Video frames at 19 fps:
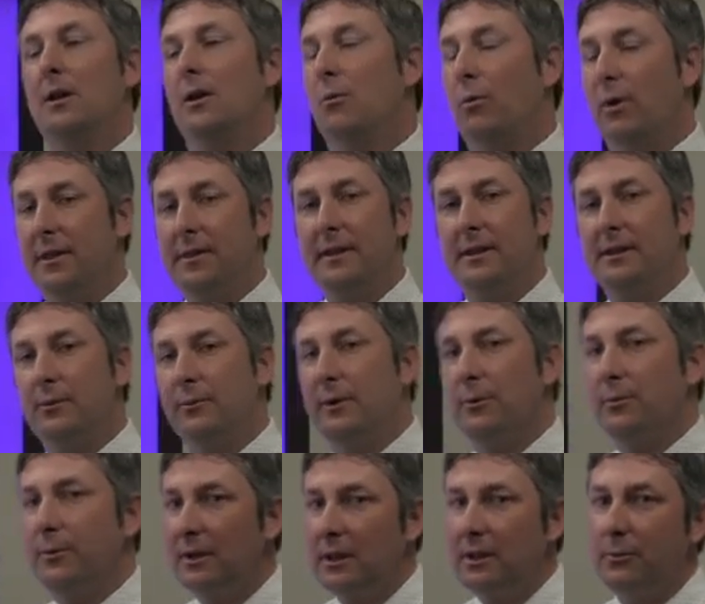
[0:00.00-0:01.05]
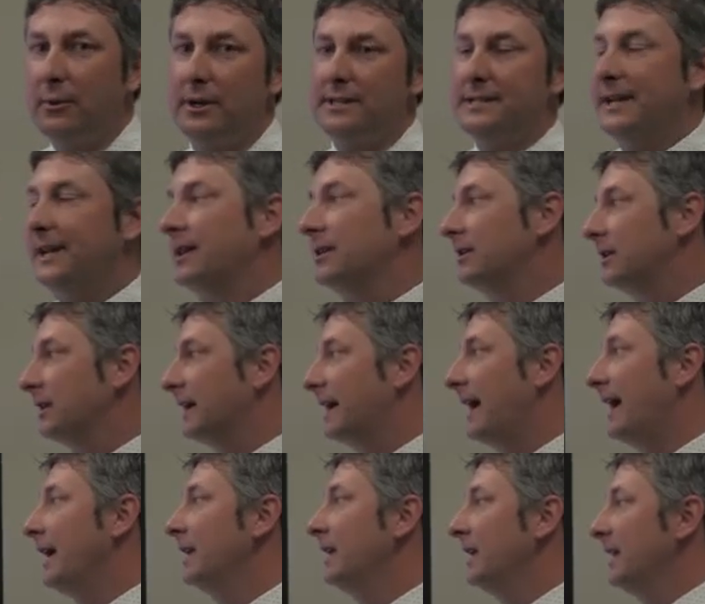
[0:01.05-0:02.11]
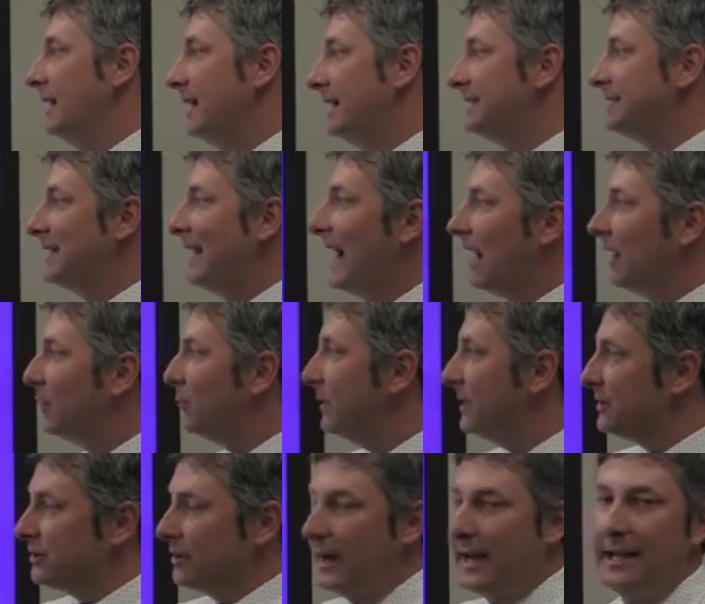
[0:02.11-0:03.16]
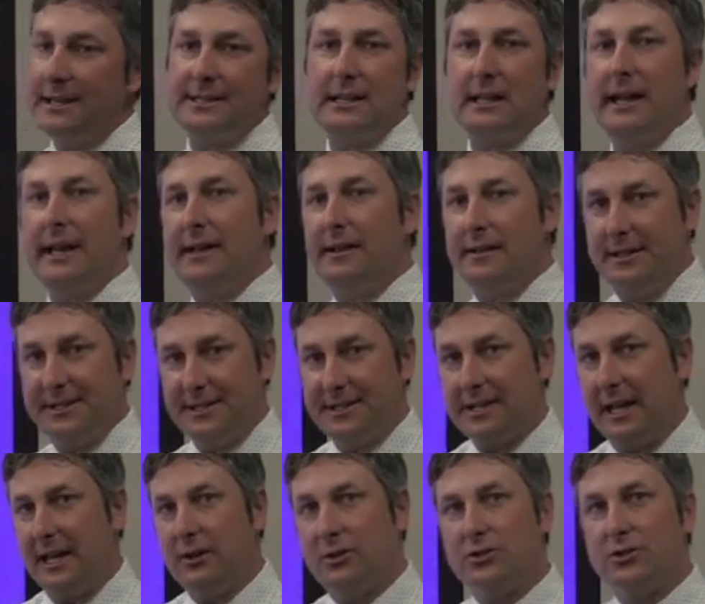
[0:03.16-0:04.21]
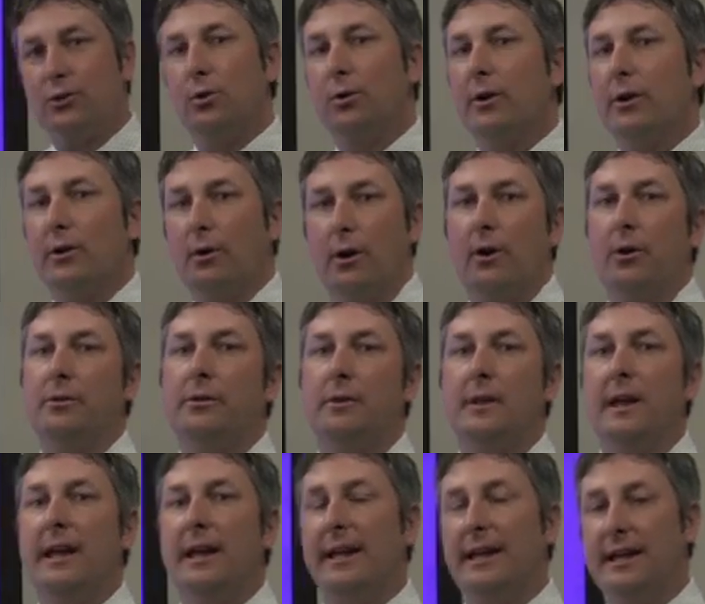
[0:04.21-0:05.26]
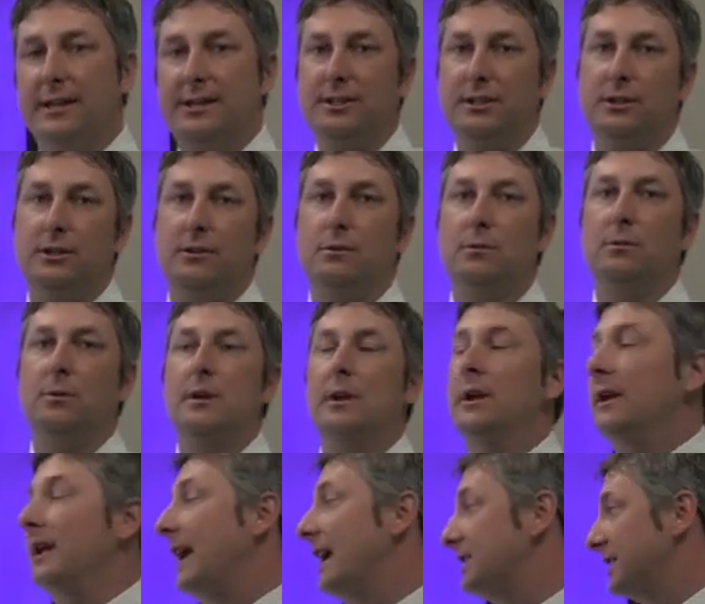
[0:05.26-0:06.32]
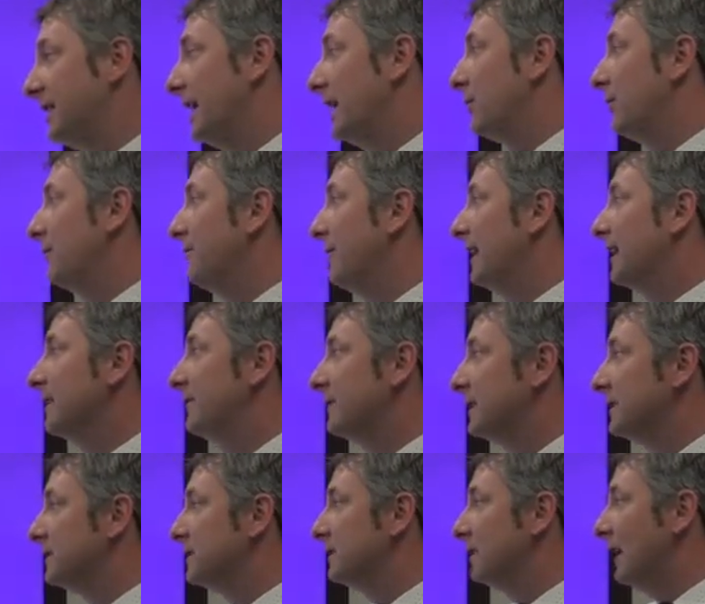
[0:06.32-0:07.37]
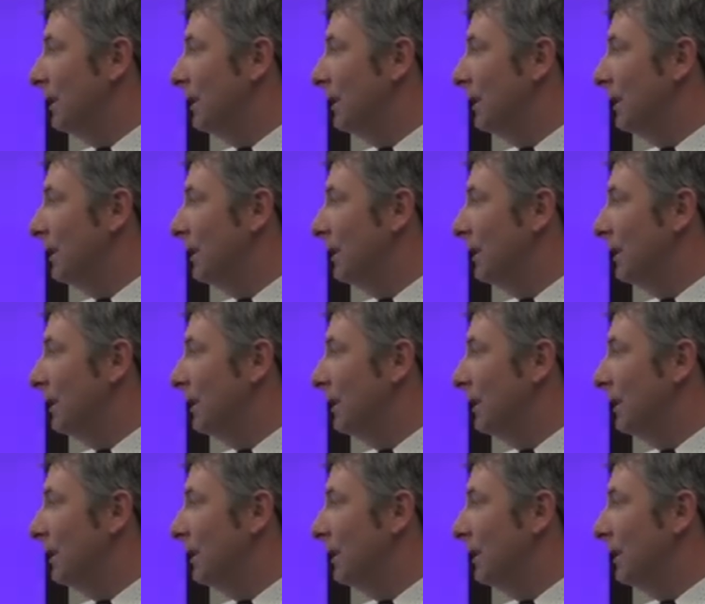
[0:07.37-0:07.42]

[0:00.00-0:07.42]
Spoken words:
One thing that we really want to take a look at is how do we translate this scale score growth into educator effectiveness.